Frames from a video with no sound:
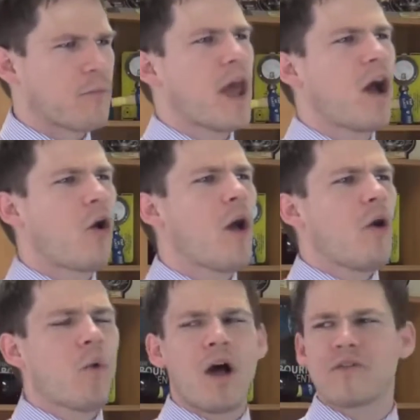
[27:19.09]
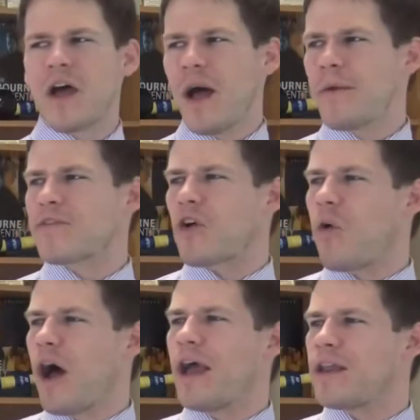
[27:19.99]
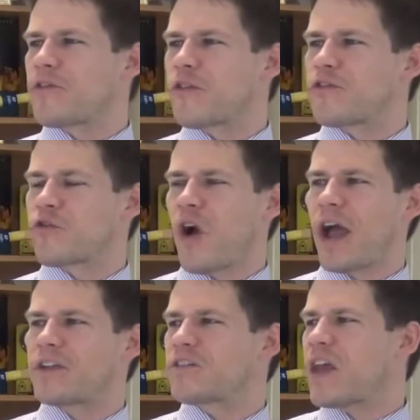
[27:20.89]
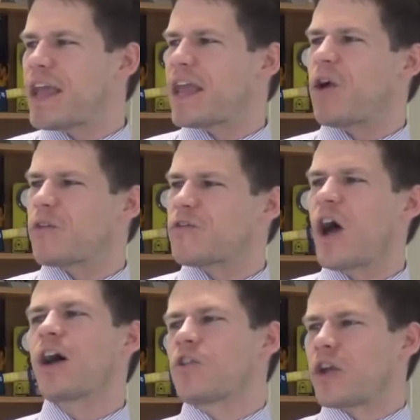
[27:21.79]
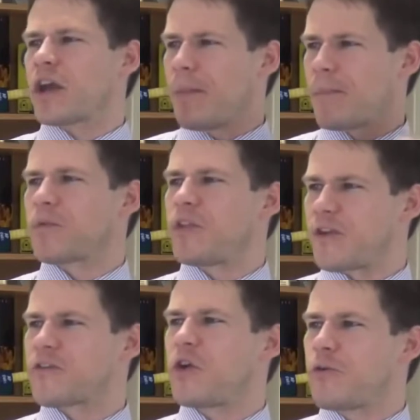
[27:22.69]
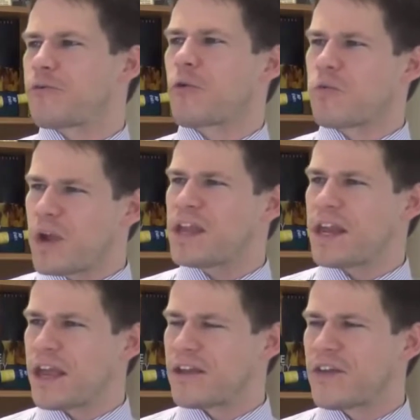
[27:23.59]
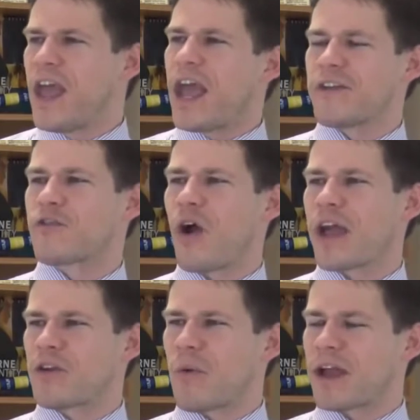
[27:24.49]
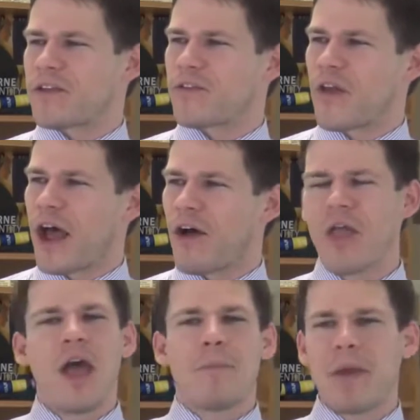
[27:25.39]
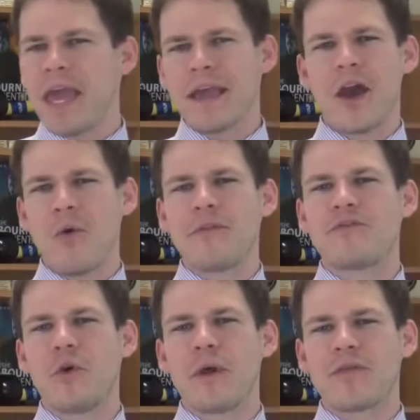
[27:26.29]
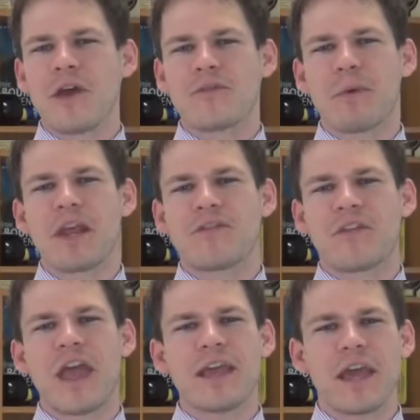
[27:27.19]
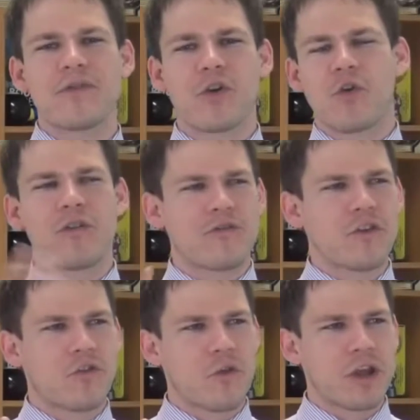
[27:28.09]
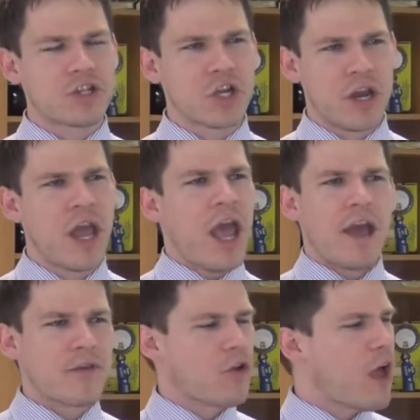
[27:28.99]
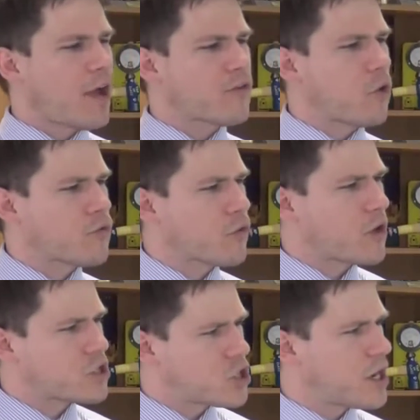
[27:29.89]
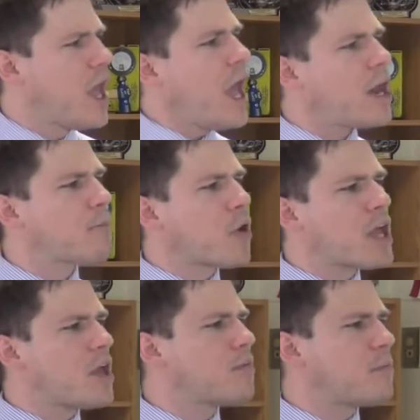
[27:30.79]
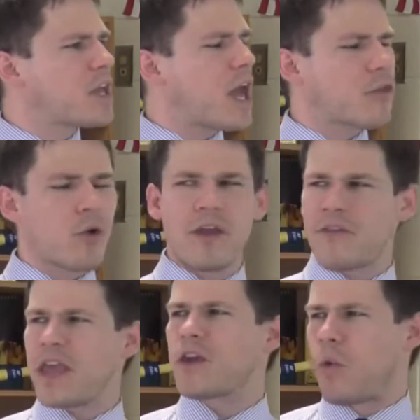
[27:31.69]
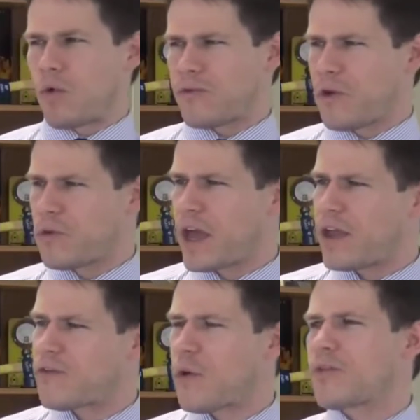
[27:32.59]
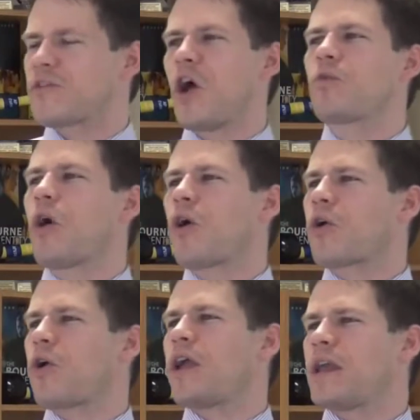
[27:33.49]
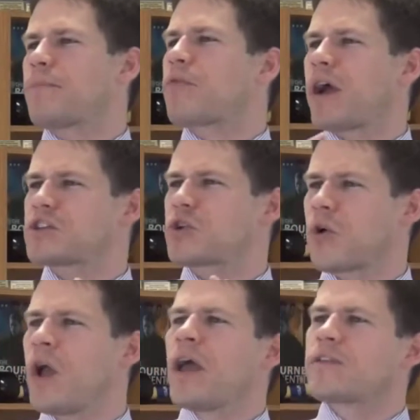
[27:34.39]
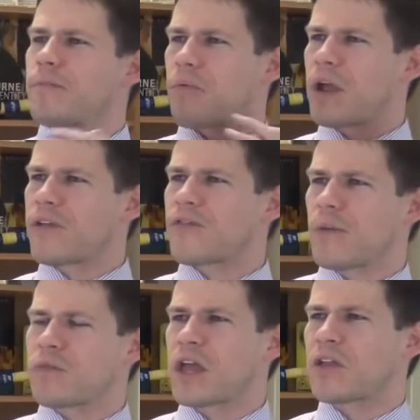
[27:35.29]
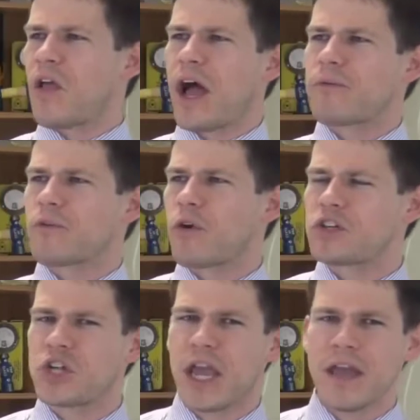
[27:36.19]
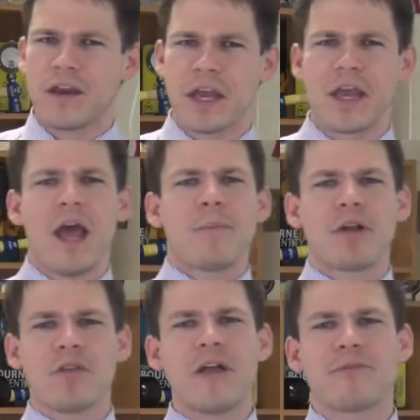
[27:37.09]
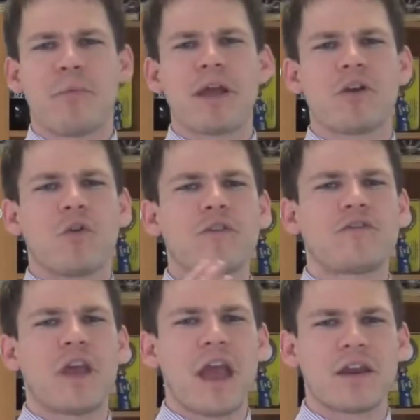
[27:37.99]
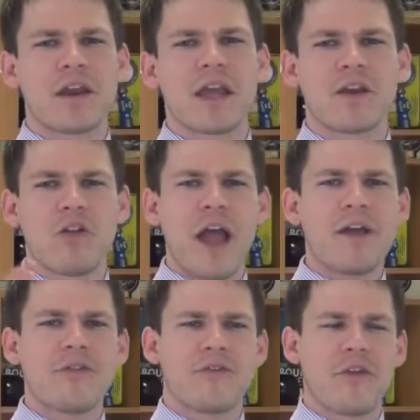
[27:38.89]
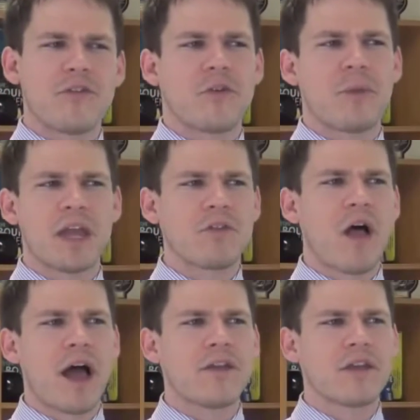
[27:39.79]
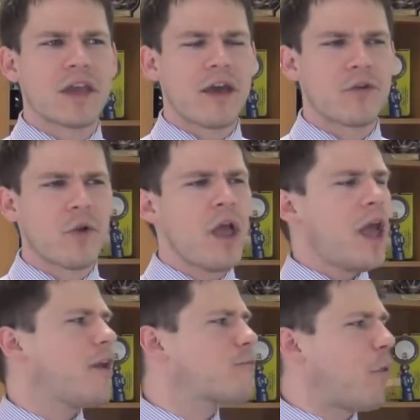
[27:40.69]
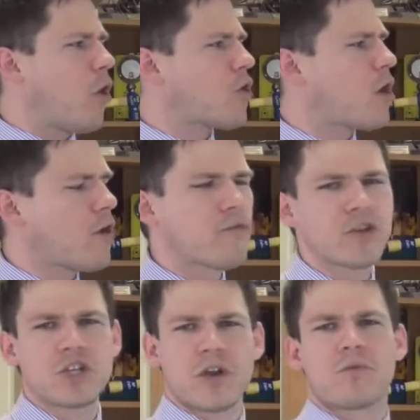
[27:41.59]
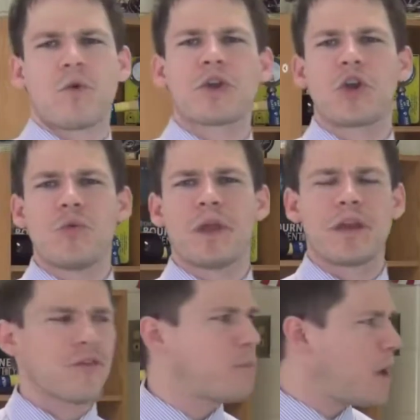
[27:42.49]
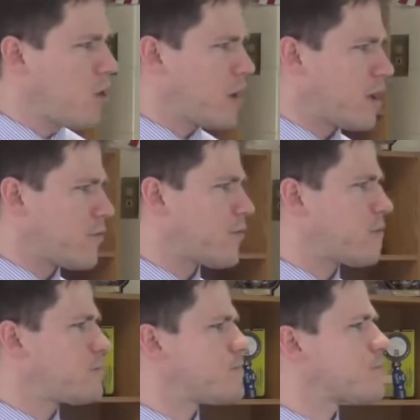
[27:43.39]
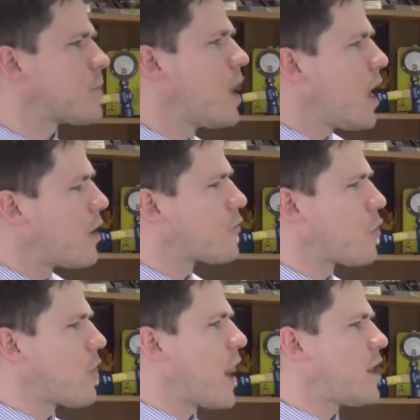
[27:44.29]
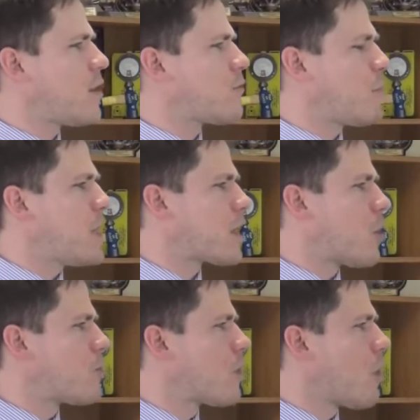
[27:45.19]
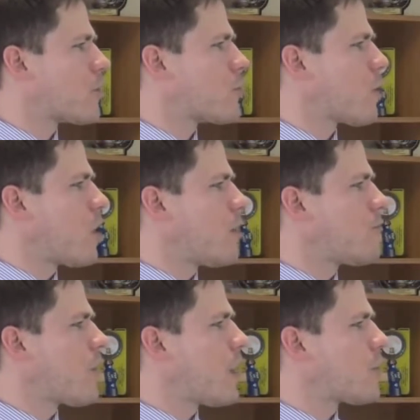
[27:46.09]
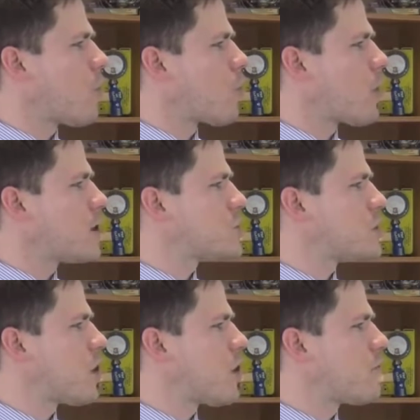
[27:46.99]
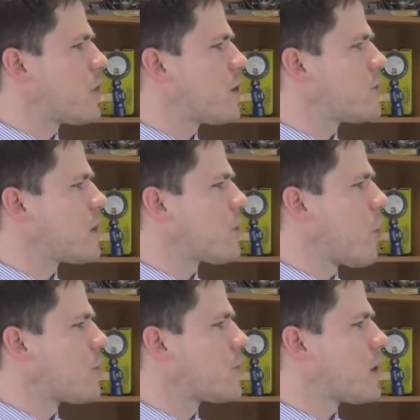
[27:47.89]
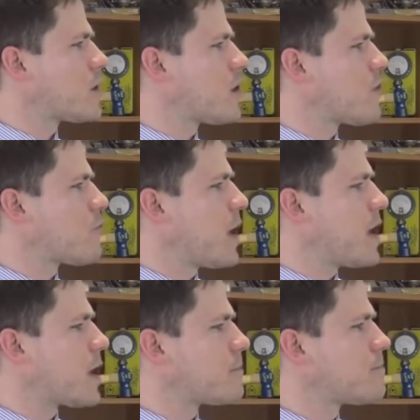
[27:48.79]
Now, while Thomas Aquinas is trying to take Aristotle and come up with an excuse for reading it and trying to reconcile, Pico is doing this, but he's taking the Christian tradition and the classical tradition and bringing them together as equals, okay? So it's no longer any pressure to bring something in line with Christianity, but let's bring Christianity and classicism in line together as part of the general human experience. And so that is Pico, the author of the oration of on the dignity of man.